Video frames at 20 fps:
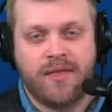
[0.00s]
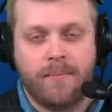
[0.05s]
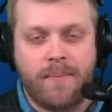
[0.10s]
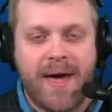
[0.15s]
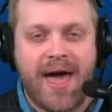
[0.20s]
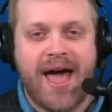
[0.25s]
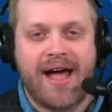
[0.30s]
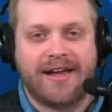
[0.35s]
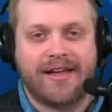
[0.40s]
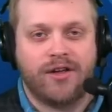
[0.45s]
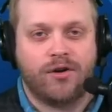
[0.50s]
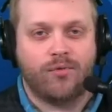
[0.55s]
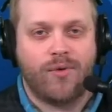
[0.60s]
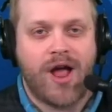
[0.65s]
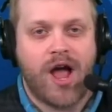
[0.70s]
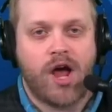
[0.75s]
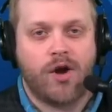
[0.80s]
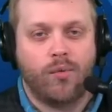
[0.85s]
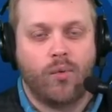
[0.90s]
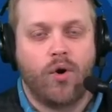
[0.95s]
the back in
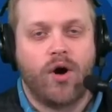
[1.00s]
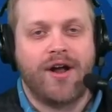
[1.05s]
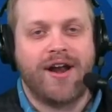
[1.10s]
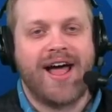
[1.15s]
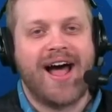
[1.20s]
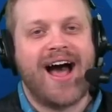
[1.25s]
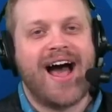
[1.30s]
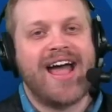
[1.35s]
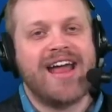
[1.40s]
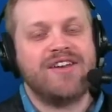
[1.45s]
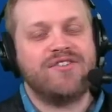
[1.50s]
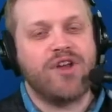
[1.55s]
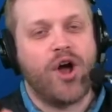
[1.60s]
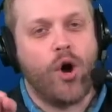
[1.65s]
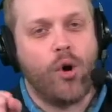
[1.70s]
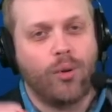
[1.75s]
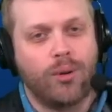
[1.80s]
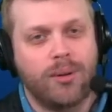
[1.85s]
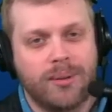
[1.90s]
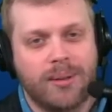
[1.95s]
round one. I
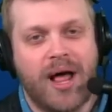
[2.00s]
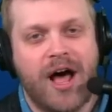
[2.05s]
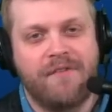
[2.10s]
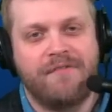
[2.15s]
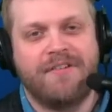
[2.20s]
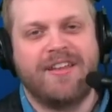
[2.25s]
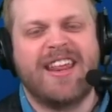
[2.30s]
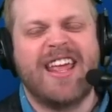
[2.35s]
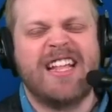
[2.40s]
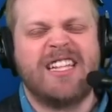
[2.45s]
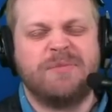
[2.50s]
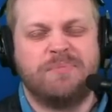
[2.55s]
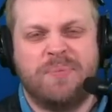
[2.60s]
don't love it, it's